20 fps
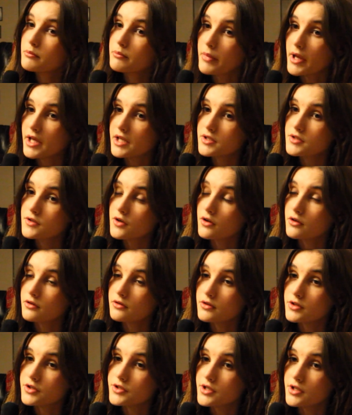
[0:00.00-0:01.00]
based
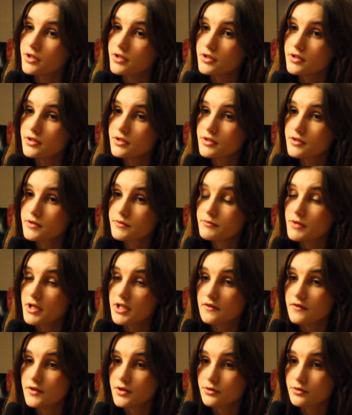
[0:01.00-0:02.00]
on the student's
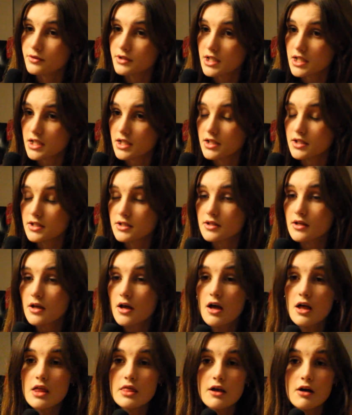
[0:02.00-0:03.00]
individual needs.
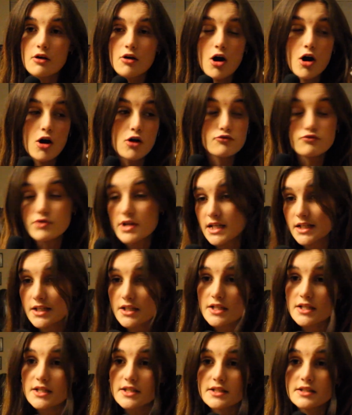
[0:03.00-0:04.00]
There are
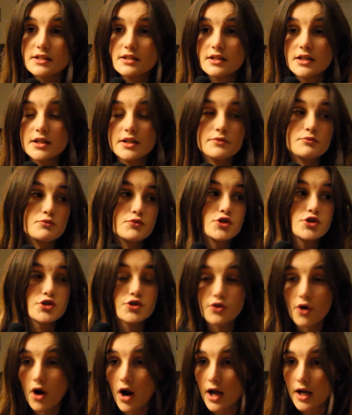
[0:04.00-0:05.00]
readers and
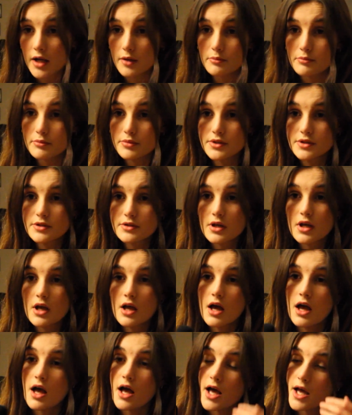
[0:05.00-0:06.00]
scribes,
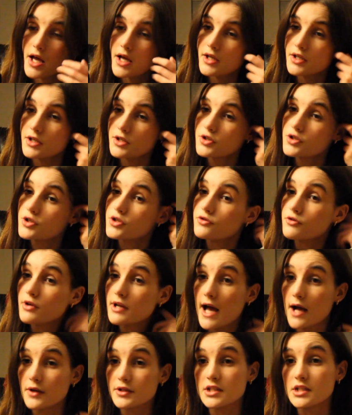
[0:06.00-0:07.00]
and you're
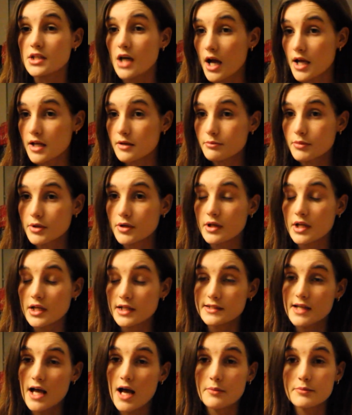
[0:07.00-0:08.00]
allowed to type in
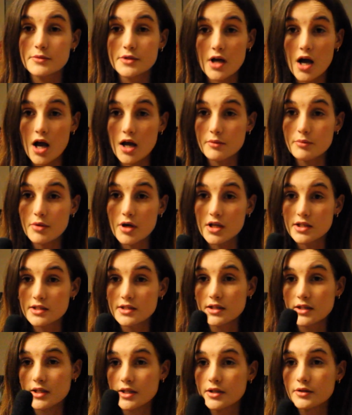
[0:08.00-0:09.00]
exams. I
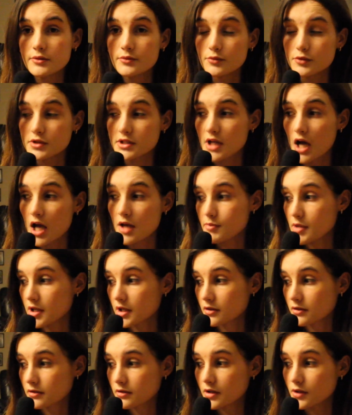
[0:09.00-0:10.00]
personally was
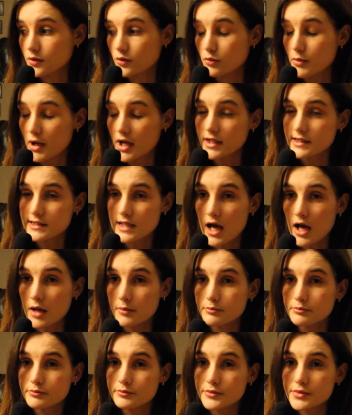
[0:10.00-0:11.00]
typing in all my
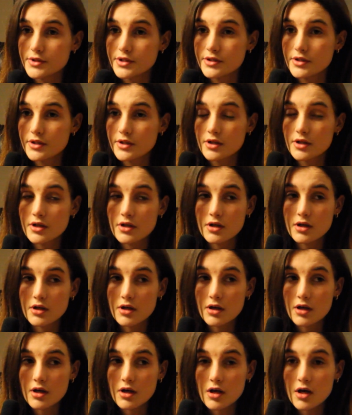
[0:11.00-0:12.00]
exams.
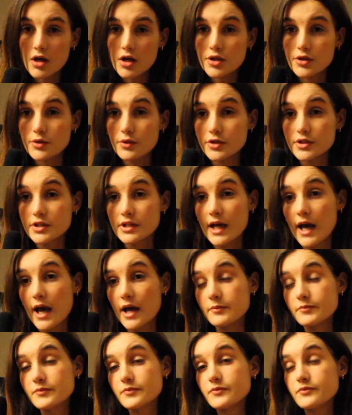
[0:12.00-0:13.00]
You also get